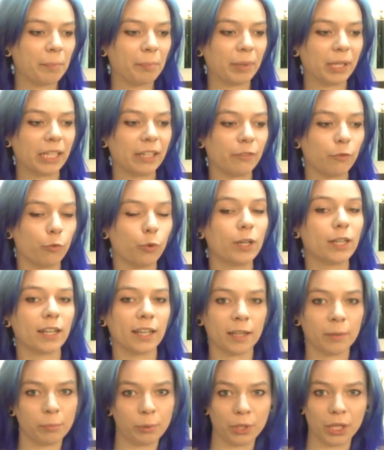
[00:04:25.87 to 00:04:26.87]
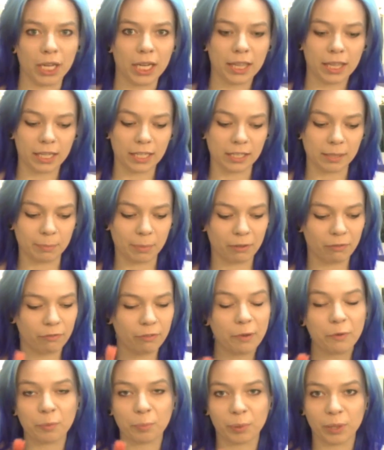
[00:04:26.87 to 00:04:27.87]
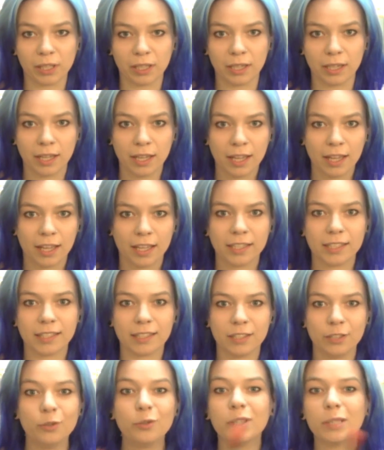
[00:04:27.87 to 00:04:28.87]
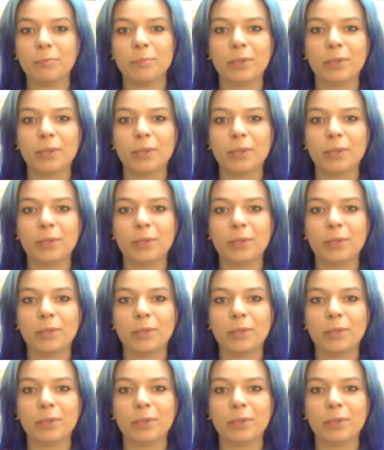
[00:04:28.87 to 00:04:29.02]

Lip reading: but I have one kind of blood that is my favorite blood. It is the only